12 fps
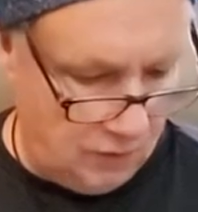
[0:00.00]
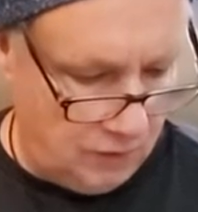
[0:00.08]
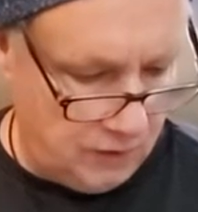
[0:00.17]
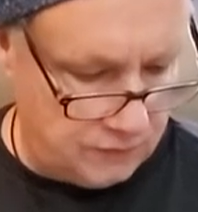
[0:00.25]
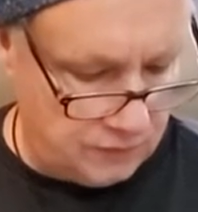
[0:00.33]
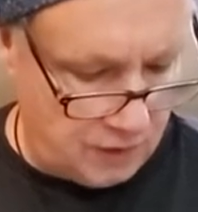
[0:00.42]

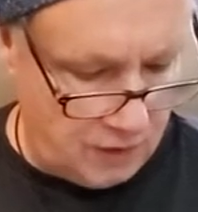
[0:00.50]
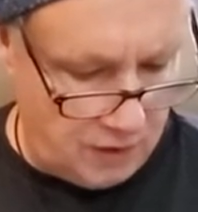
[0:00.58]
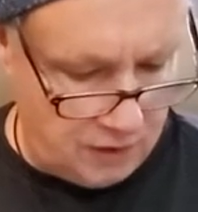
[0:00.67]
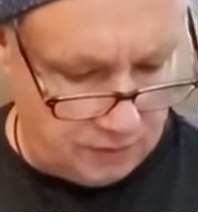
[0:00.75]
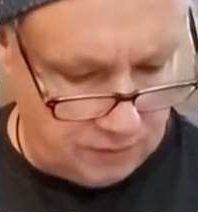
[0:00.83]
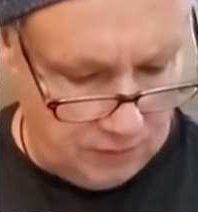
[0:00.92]
That's
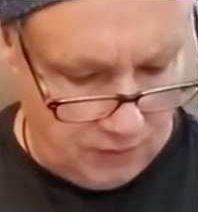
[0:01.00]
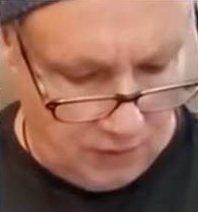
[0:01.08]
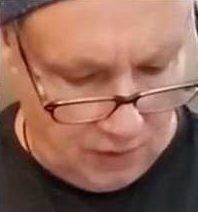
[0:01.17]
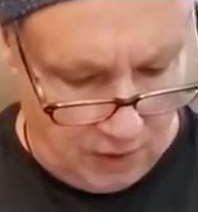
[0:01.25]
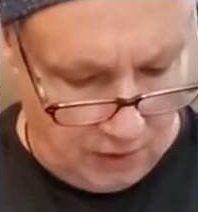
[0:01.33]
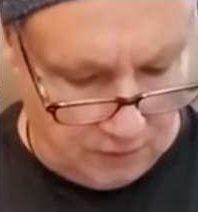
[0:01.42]
odd.
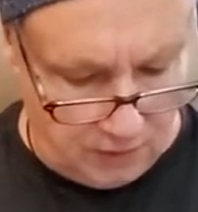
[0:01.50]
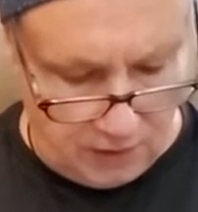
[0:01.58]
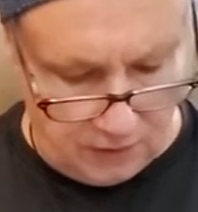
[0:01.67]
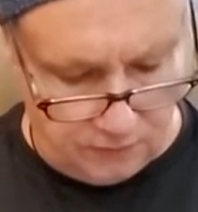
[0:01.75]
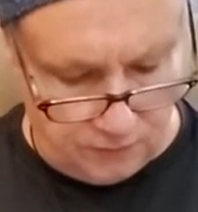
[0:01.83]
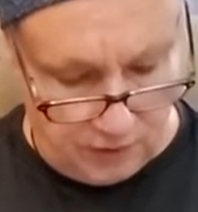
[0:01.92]

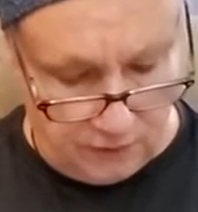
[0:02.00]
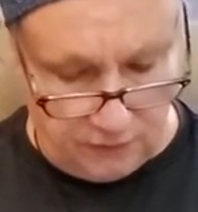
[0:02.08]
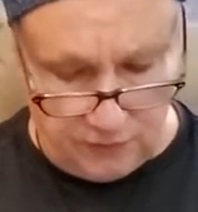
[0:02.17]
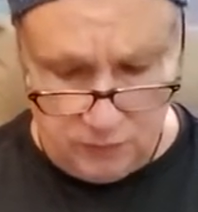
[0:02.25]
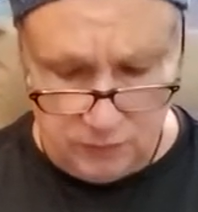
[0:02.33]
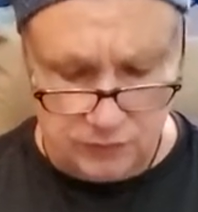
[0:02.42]
I
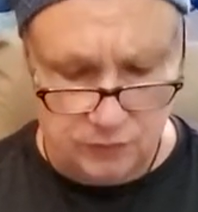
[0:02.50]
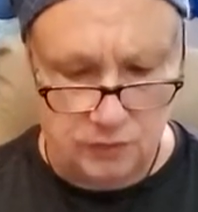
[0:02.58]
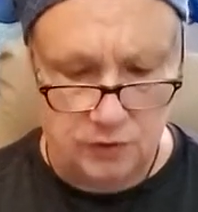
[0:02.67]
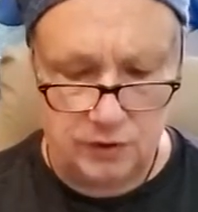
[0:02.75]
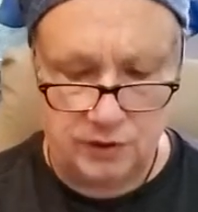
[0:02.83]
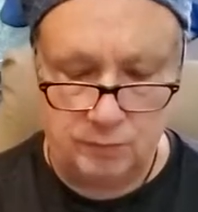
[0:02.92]
think what you're
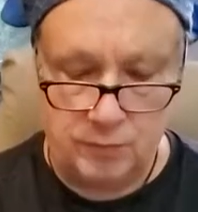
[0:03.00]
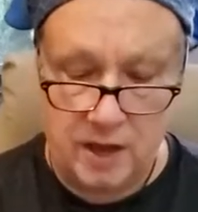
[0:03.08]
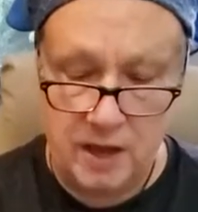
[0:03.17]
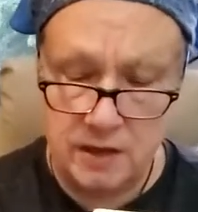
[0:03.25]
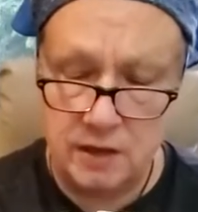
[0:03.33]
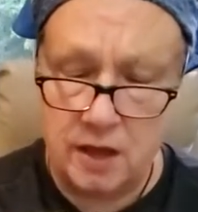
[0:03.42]
looking
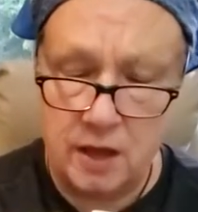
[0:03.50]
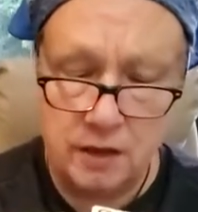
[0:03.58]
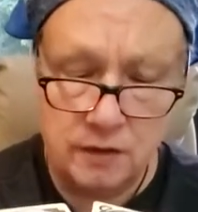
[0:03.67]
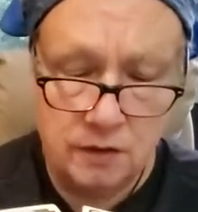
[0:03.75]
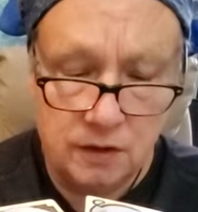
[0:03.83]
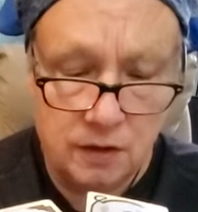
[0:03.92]
back at
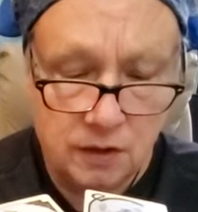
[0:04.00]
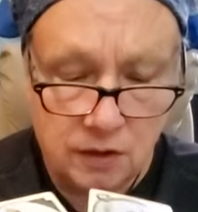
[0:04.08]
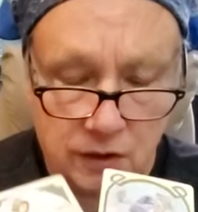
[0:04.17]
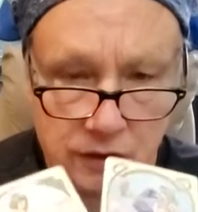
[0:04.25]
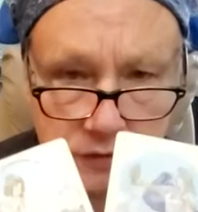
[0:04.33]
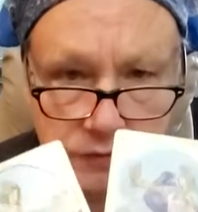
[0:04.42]

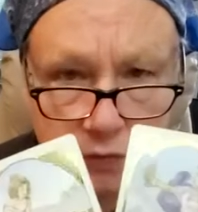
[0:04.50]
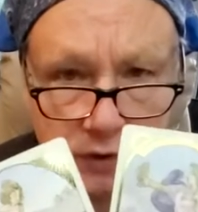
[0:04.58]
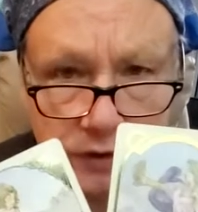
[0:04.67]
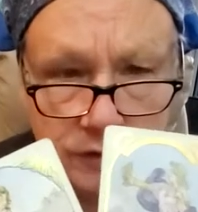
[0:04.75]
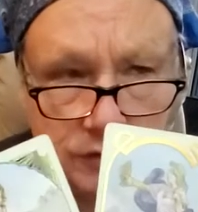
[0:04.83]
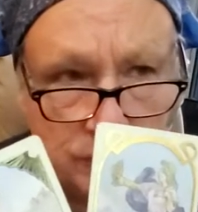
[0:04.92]
is
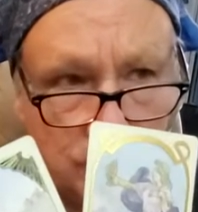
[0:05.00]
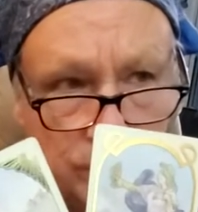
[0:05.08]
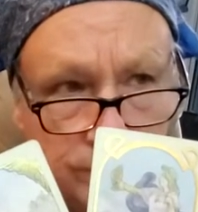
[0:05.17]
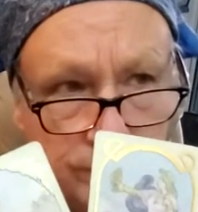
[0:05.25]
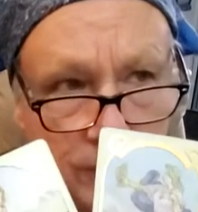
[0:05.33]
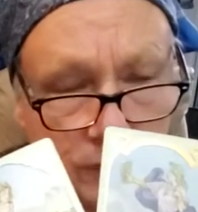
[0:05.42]
when you
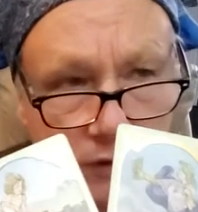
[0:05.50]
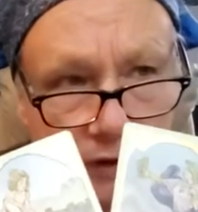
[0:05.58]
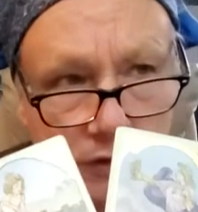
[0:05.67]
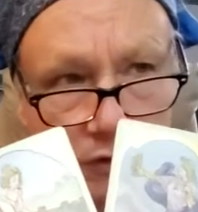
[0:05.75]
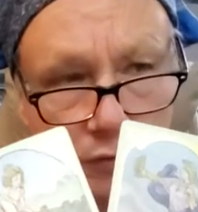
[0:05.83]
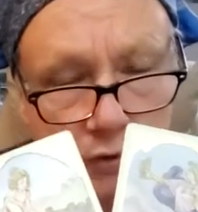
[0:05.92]
felt
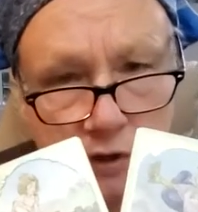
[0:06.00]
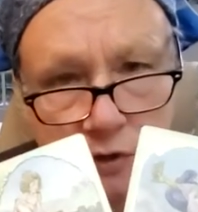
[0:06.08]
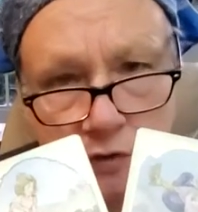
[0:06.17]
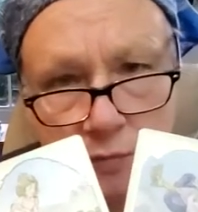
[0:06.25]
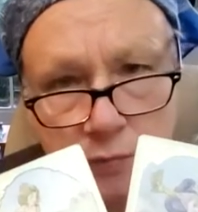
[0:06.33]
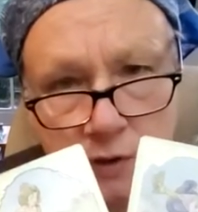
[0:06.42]
like you were
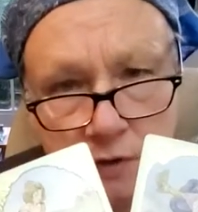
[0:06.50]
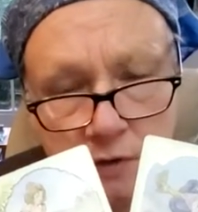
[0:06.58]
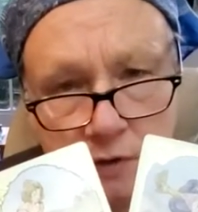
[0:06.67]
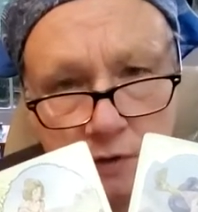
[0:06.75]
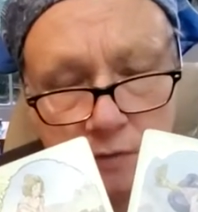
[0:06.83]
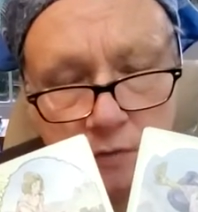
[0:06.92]

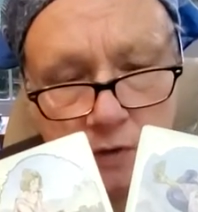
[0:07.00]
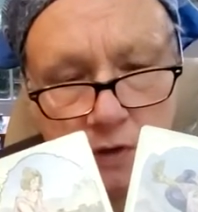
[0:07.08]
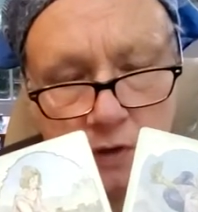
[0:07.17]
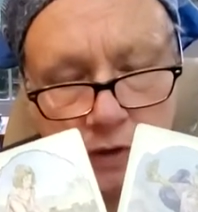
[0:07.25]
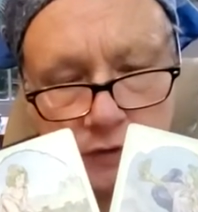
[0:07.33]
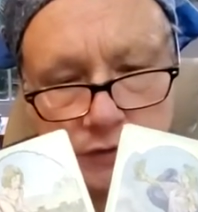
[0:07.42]
independent.
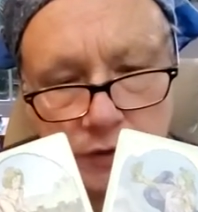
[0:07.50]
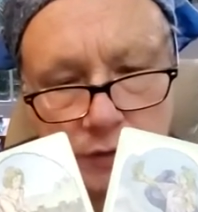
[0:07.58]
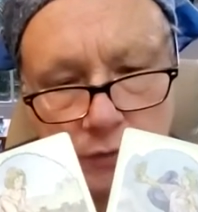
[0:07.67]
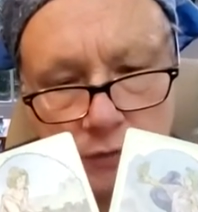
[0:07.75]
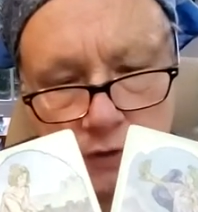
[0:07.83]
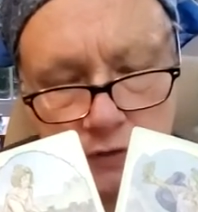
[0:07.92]
So
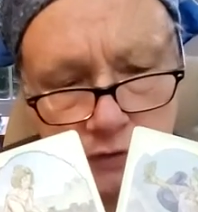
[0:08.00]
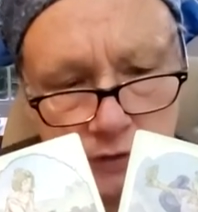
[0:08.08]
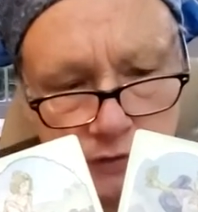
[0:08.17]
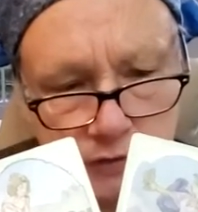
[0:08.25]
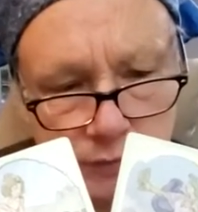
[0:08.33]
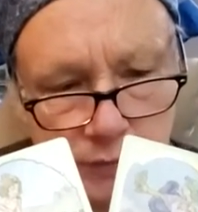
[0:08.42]
this
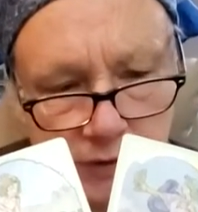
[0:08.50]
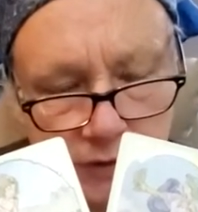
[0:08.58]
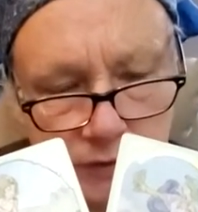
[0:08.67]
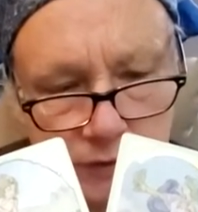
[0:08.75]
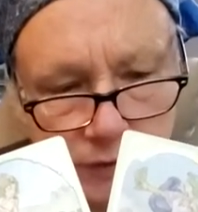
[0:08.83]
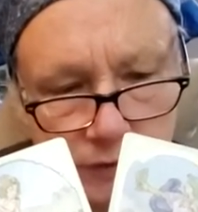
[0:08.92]
could
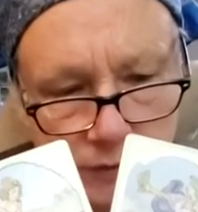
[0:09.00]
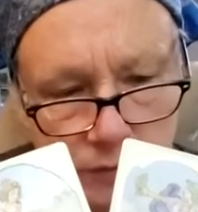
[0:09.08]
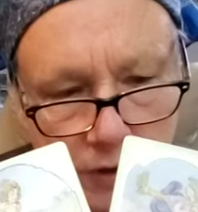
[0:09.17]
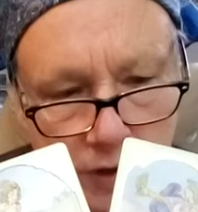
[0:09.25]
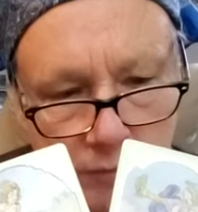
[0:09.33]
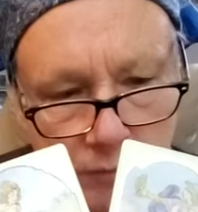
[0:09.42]
speak to
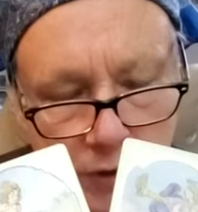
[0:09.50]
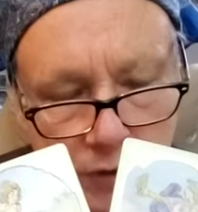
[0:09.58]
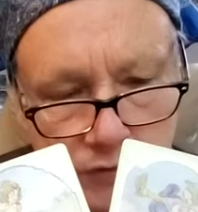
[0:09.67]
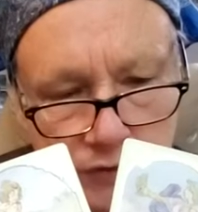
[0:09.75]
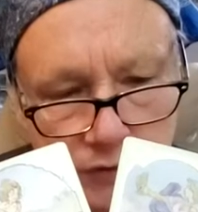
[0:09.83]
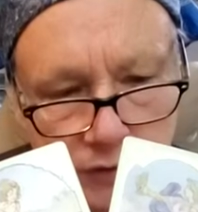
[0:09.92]

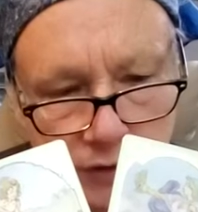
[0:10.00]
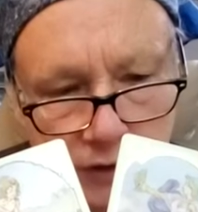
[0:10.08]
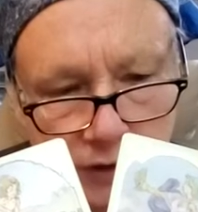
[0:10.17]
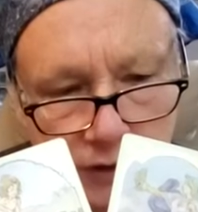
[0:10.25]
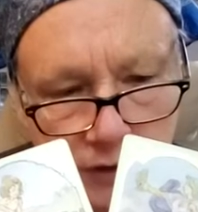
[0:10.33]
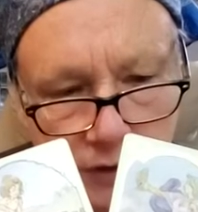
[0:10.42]

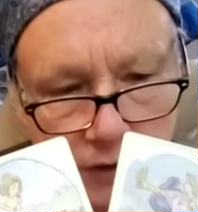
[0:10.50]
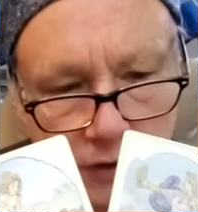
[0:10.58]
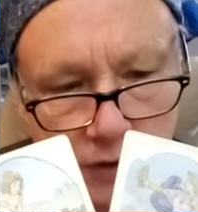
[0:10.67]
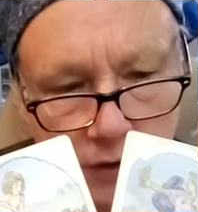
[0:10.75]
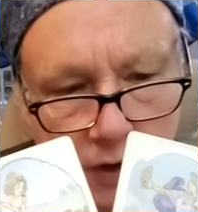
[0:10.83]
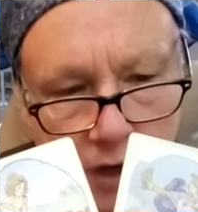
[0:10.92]
emotionally.
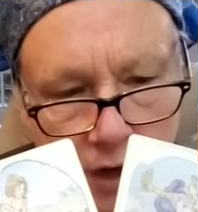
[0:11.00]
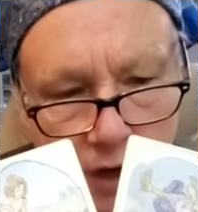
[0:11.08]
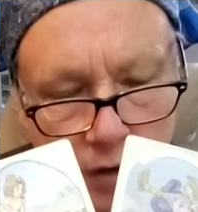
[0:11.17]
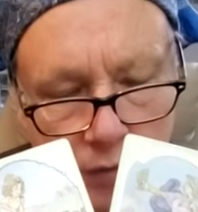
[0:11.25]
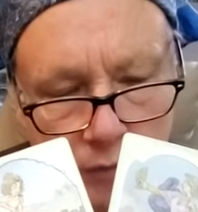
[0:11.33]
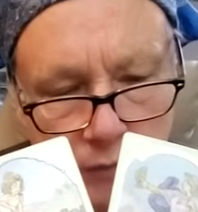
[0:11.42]

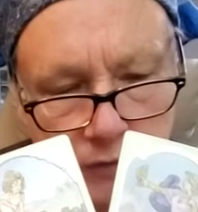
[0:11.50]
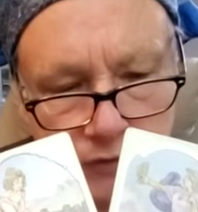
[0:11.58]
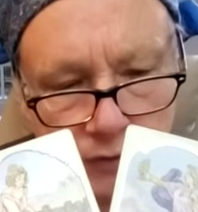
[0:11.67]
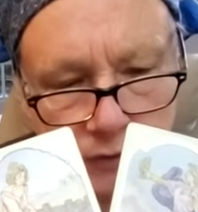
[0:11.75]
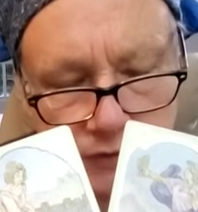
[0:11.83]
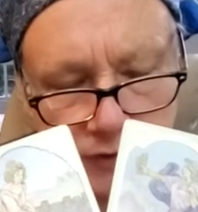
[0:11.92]
So
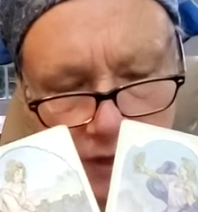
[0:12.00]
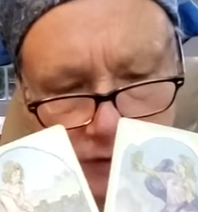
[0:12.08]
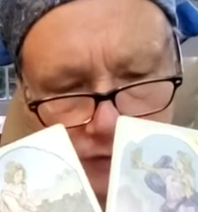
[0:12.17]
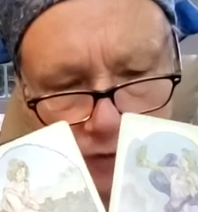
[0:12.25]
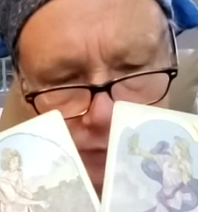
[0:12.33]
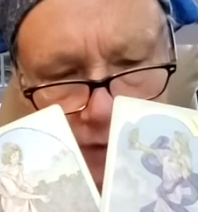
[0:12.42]
it's not
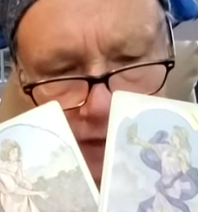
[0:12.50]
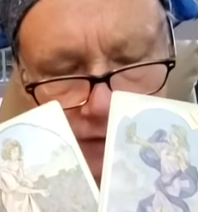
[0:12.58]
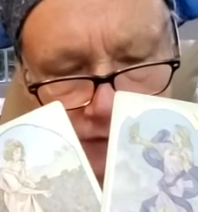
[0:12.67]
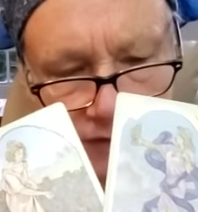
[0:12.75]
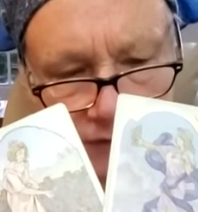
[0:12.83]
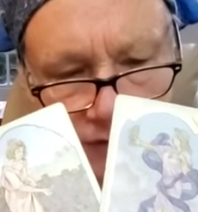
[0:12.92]
so bad
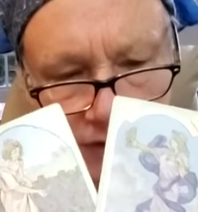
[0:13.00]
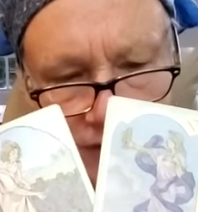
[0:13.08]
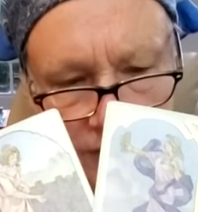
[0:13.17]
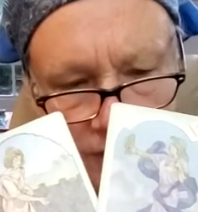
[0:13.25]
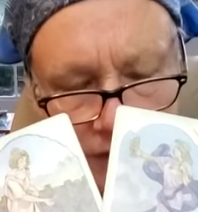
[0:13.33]
as I think.